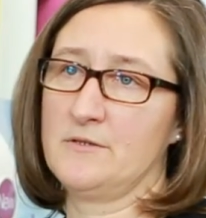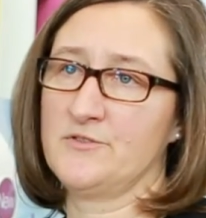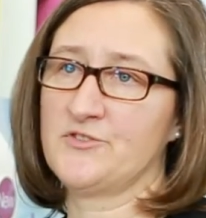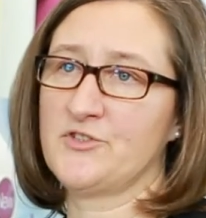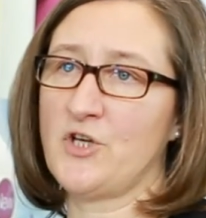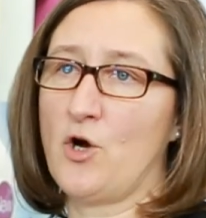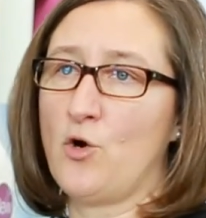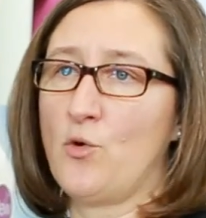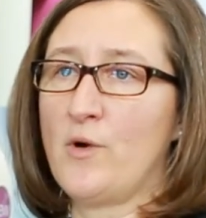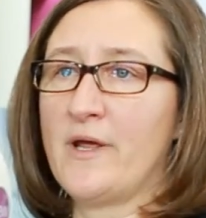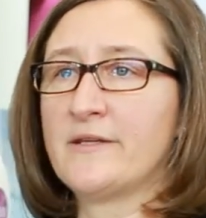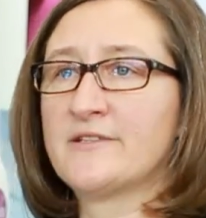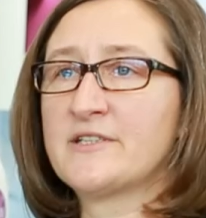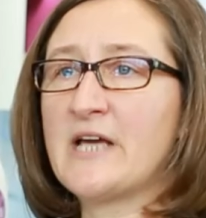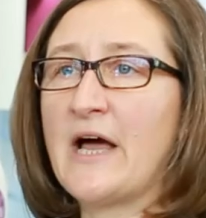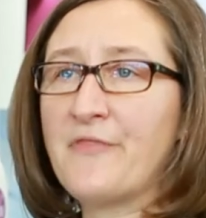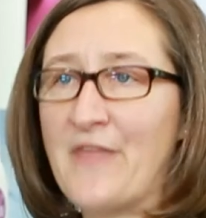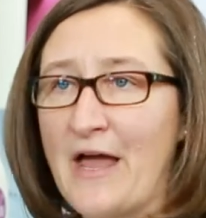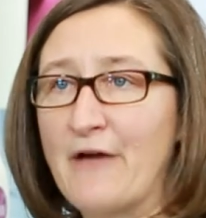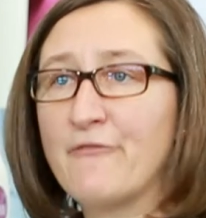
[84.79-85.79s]
So it's
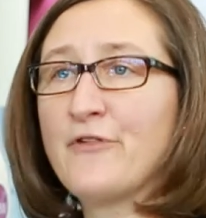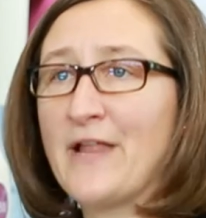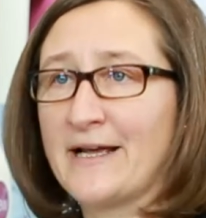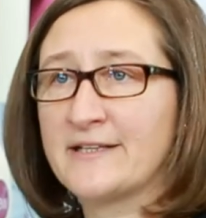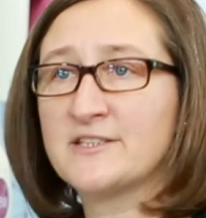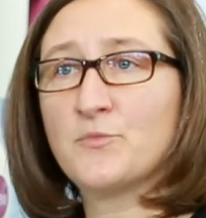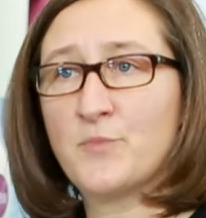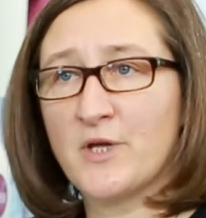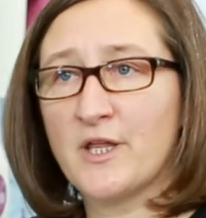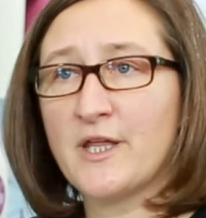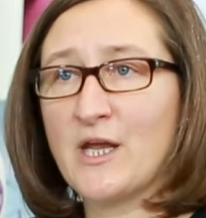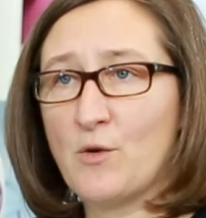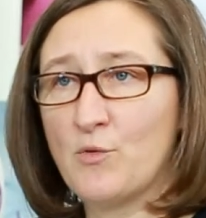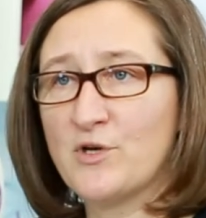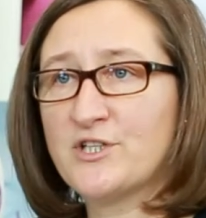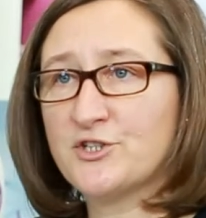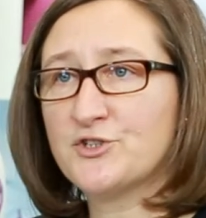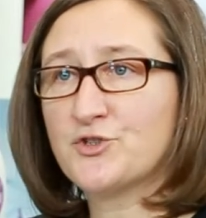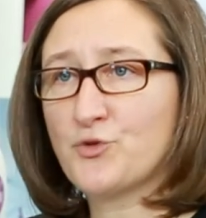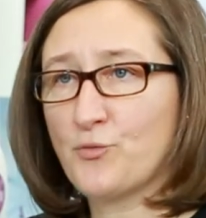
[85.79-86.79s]
got that flexibility,
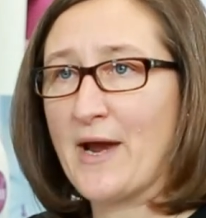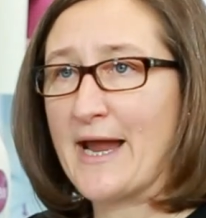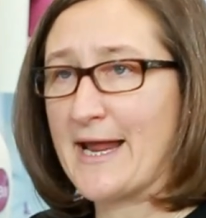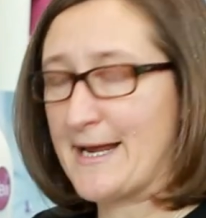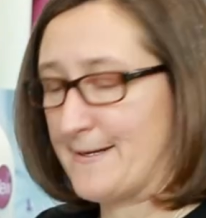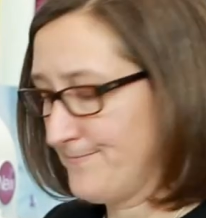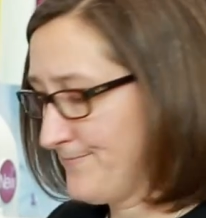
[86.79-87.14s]
which is great.